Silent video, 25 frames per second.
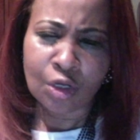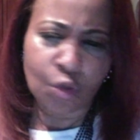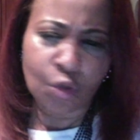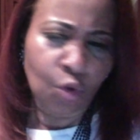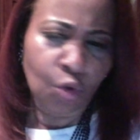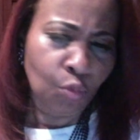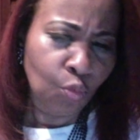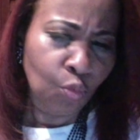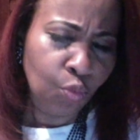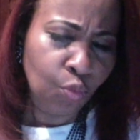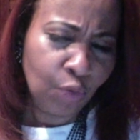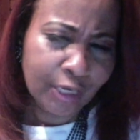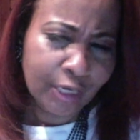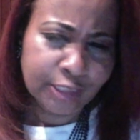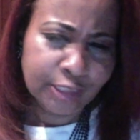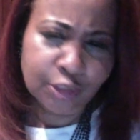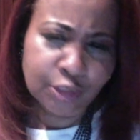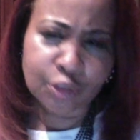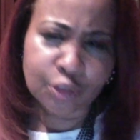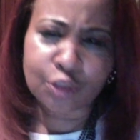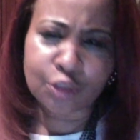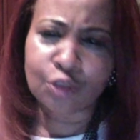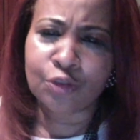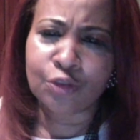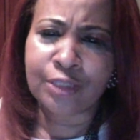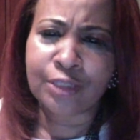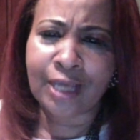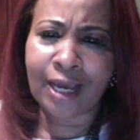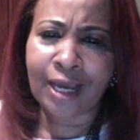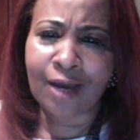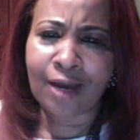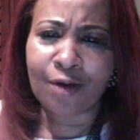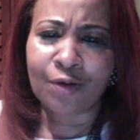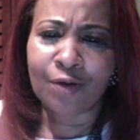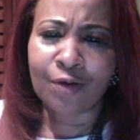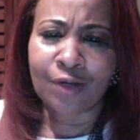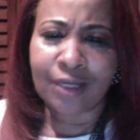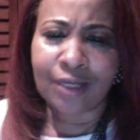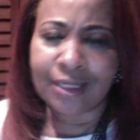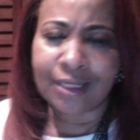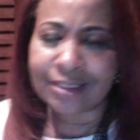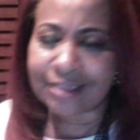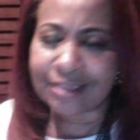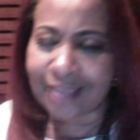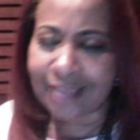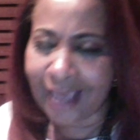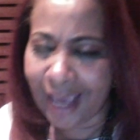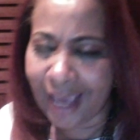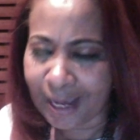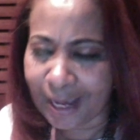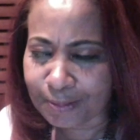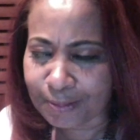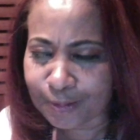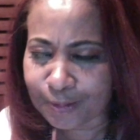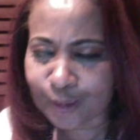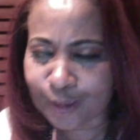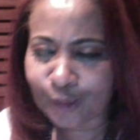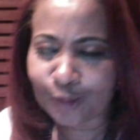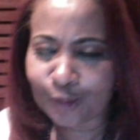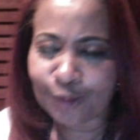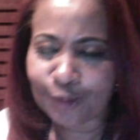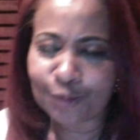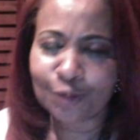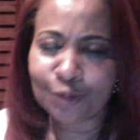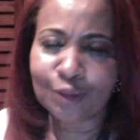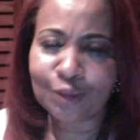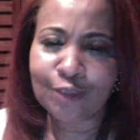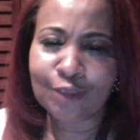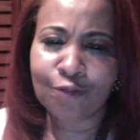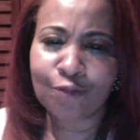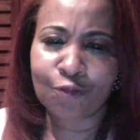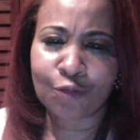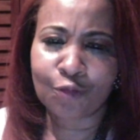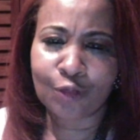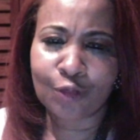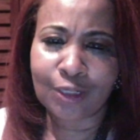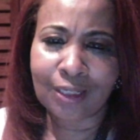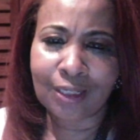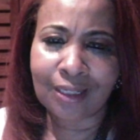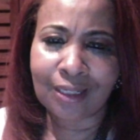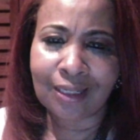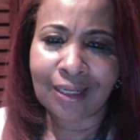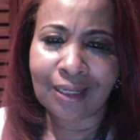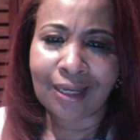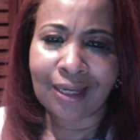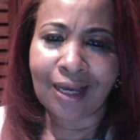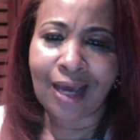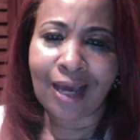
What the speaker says: register now. It's absolutely free.